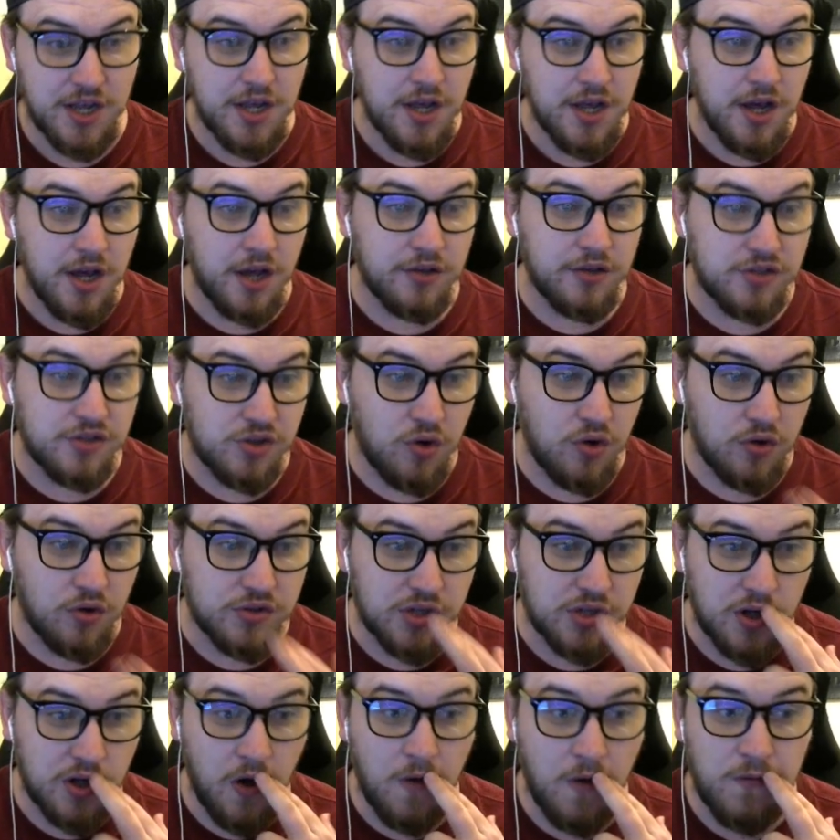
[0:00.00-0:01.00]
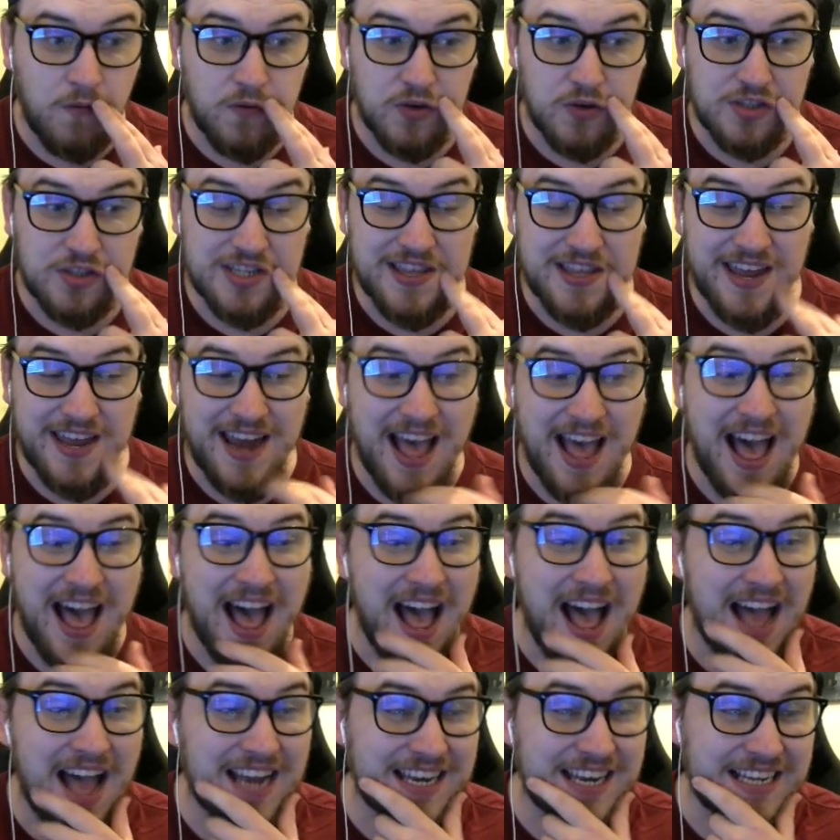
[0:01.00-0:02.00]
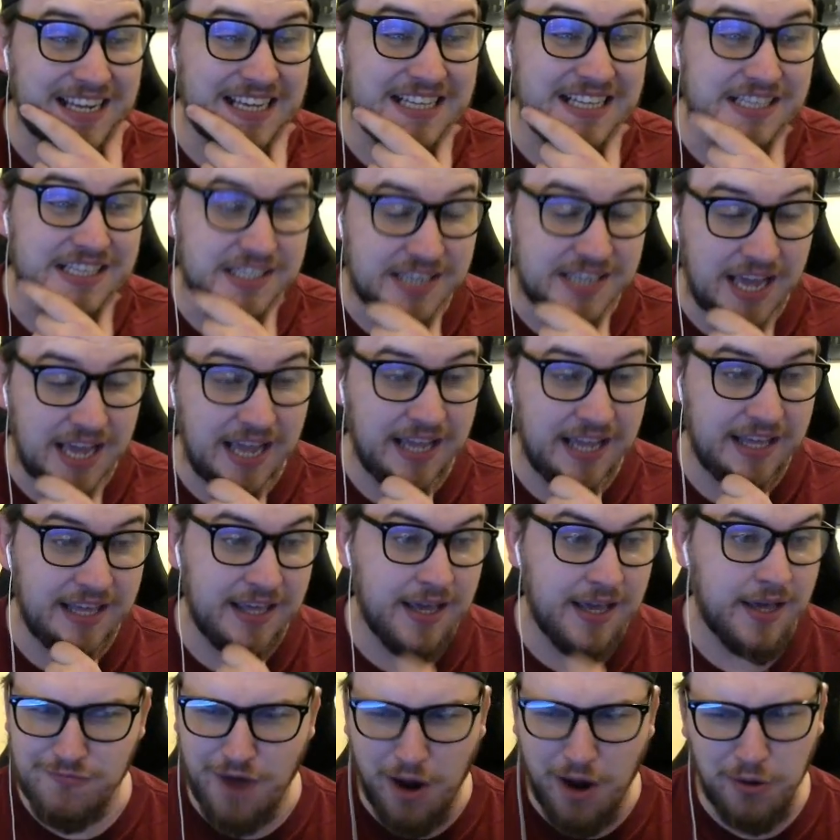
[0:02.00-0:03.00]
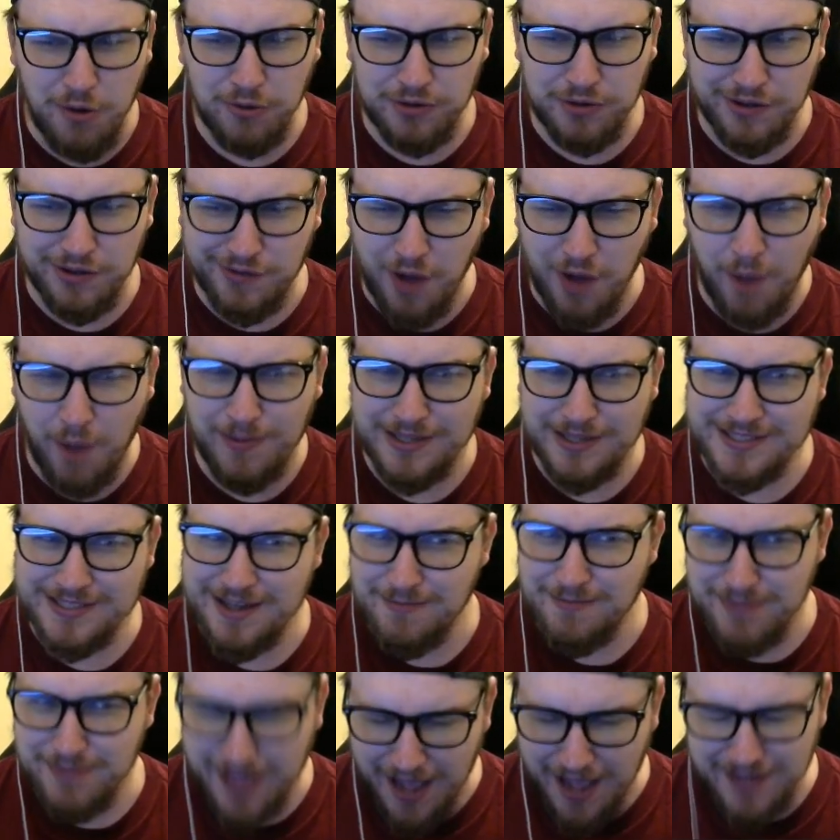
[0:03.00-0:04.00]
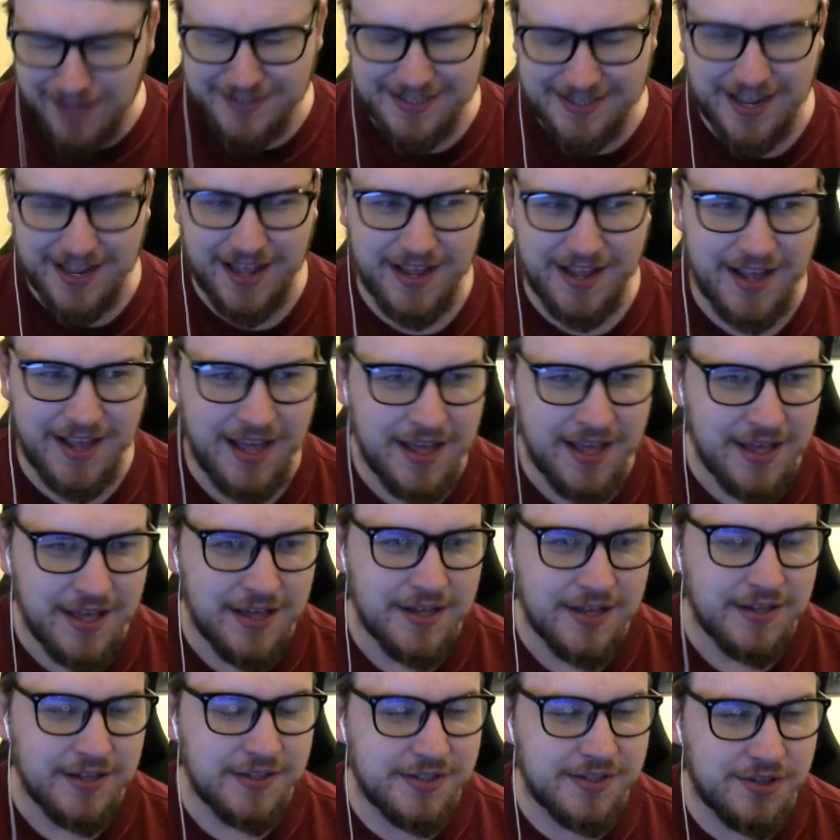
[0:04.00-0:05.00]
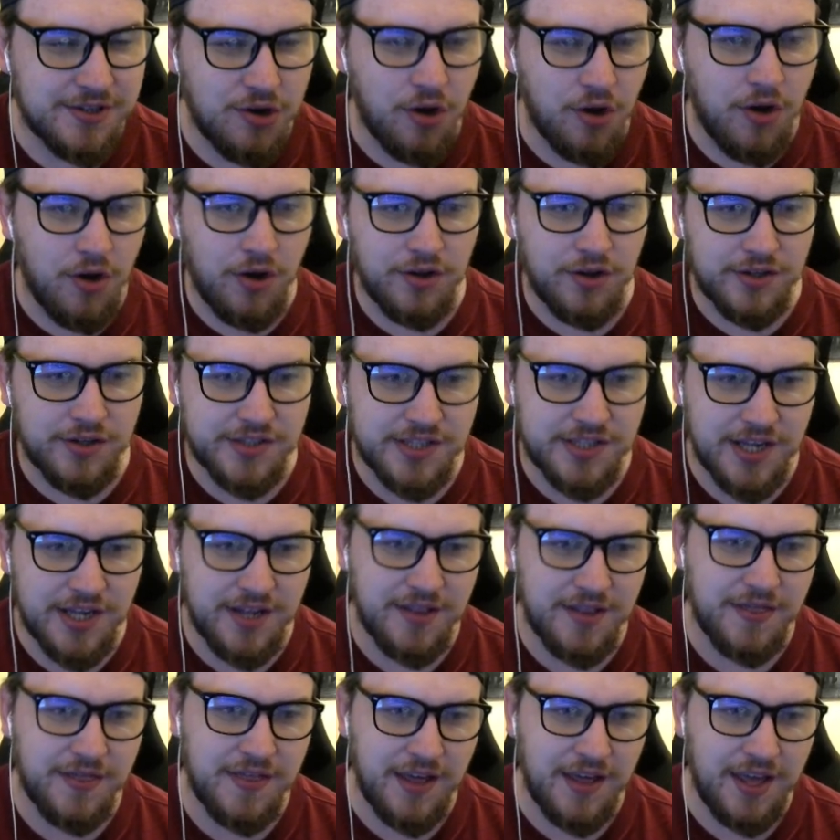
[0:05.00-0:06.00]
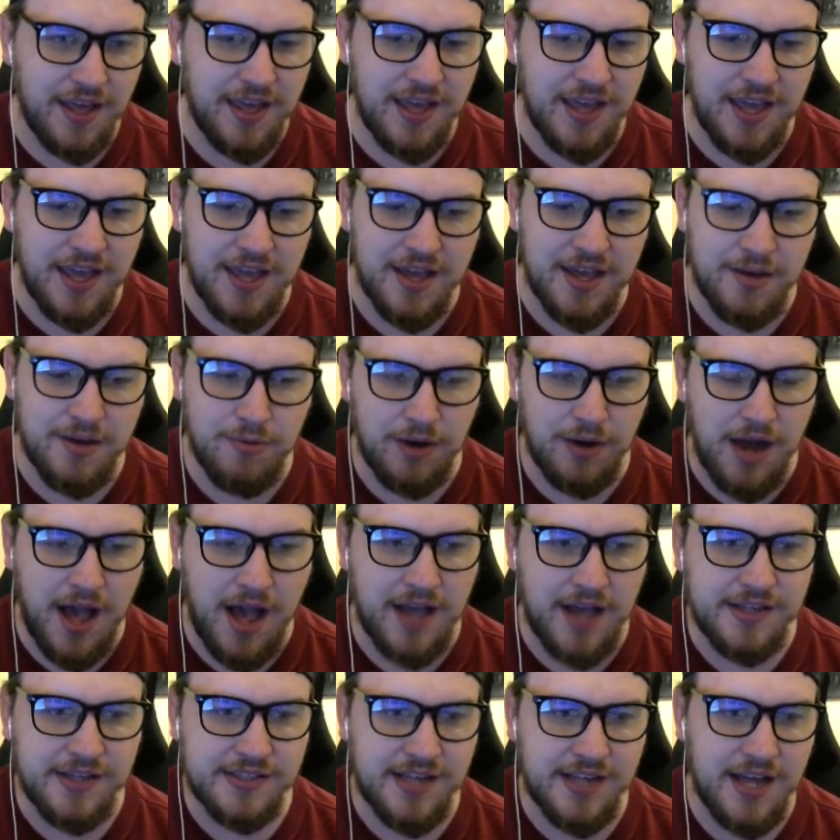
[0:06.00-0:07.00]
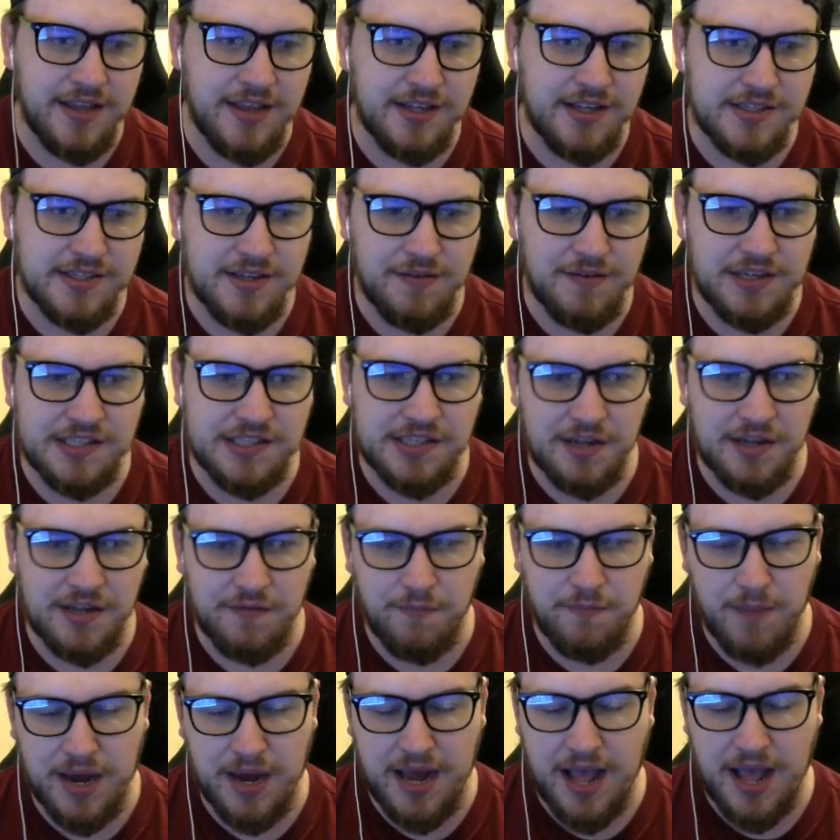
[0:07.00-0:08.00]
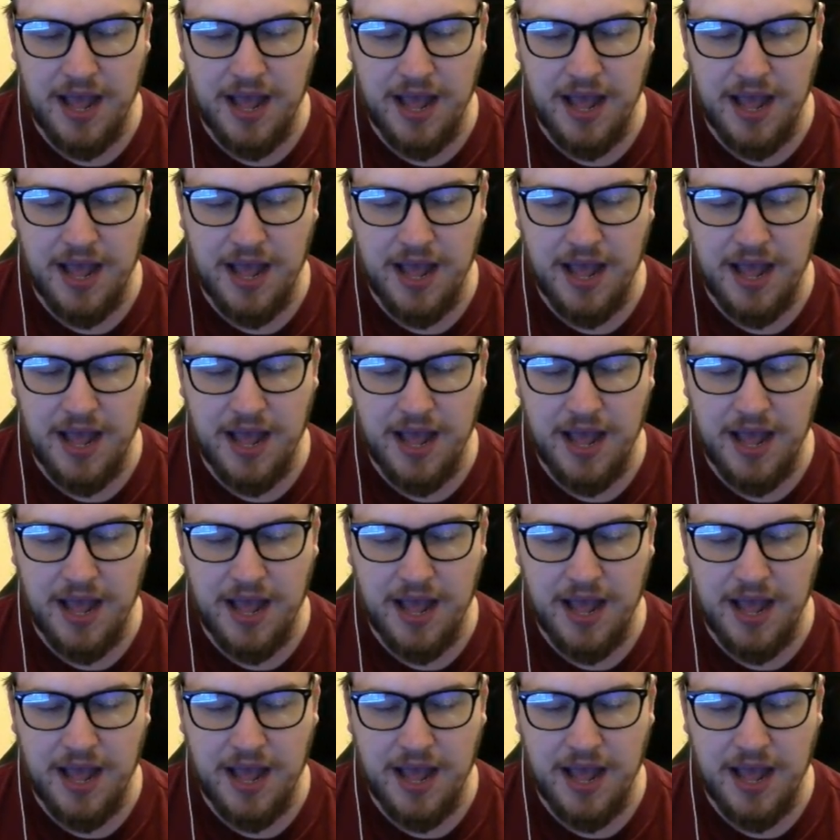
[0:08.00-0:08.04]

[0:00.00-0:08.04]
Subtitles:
and scores a goal for us. And then RDT, Older Thomas, I'm guessing, scores the equaliser in the 76th minute.